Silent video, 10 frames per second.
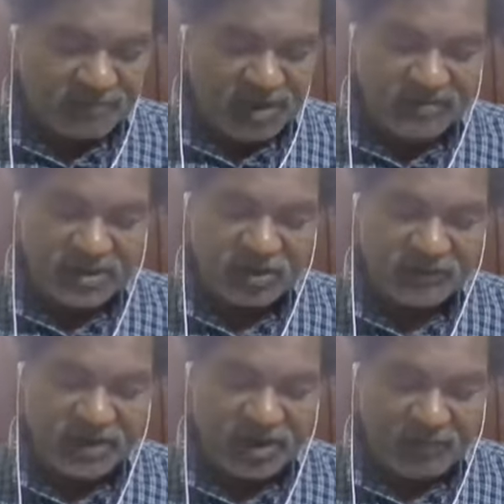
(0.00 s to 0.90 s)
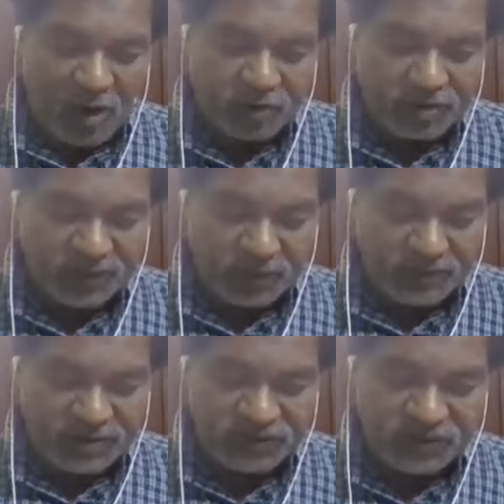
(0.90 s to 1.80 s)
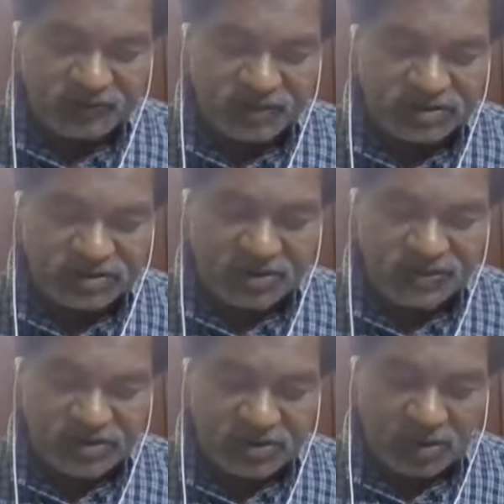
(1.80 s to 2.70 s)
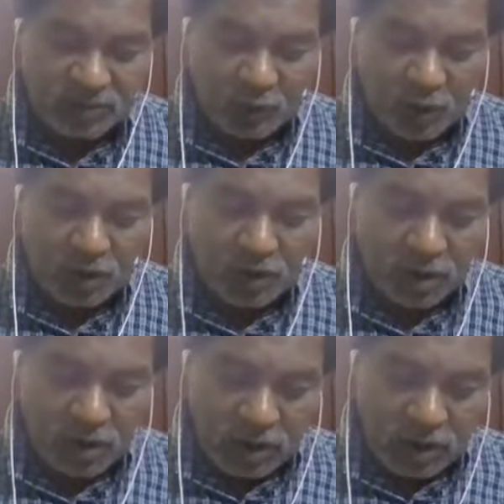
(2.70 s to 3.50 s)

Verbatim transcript: payment of an amount of rupees 50,000 or more